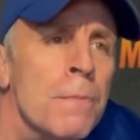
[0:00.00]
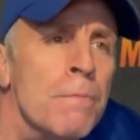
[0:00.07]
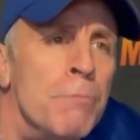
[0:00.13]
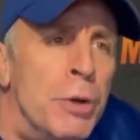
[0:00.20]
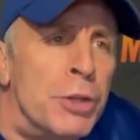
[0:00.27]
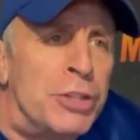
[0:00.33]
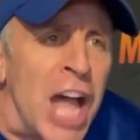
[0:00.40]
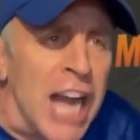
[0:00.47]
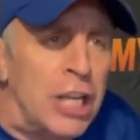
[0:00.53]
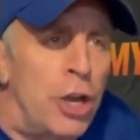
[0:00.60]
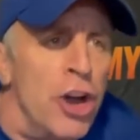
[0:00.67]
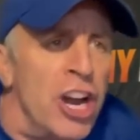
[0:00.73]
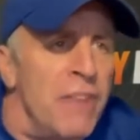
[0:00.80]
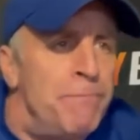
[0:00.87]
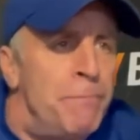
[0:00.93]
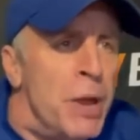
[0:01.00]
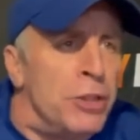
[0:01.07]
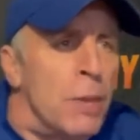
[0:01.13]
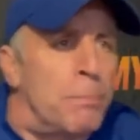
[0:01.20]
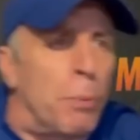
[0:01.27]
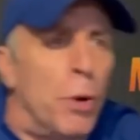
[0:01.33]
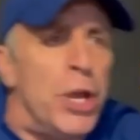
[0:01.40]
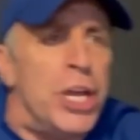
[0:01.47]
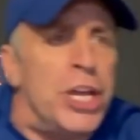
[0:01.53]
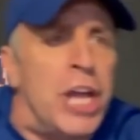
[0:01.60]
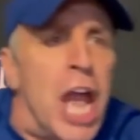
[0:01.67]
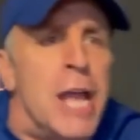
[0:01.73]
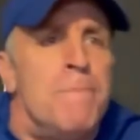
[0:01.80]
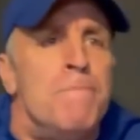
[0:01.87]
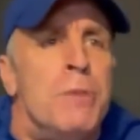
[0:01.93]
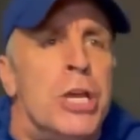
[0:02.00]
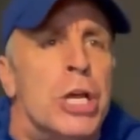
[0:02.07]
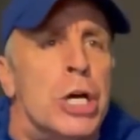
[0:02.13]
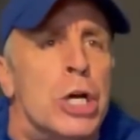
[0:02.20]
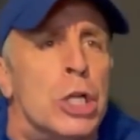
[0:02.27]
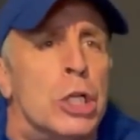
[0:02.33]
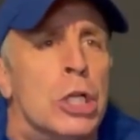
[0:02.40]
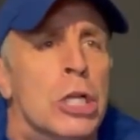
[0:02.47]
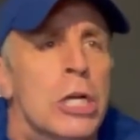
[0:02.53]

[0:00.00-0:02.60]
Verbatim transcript: But that could have been the pregame meal.